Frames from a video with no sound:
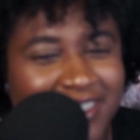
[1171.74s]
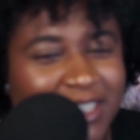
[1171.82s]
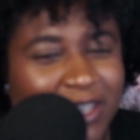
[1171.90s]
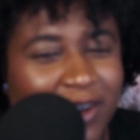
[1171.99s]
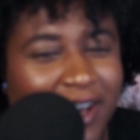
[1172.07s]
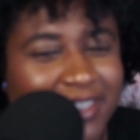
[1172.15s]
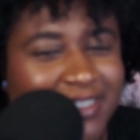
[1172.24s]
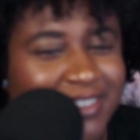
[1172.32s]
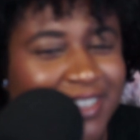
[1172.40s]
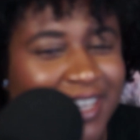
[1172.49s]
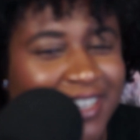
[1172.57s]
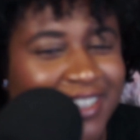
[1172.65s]
I
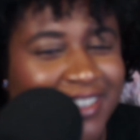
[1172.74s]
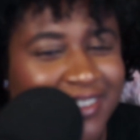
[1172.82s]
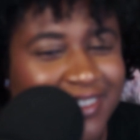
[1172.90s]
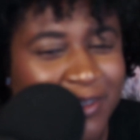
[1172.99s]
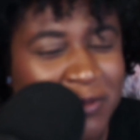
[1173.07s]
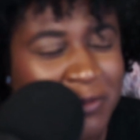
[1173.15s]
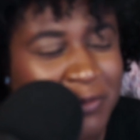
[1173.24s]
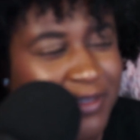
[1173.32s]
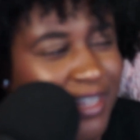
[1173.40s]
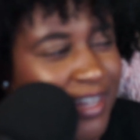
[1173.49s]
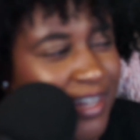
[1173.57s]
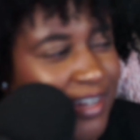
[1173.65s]
said it, the one with the
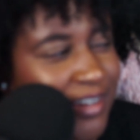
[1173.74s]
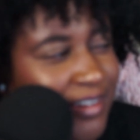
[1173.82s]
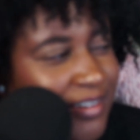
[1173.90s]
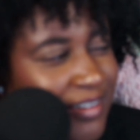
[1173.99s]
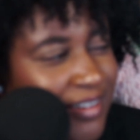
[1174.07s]
hair.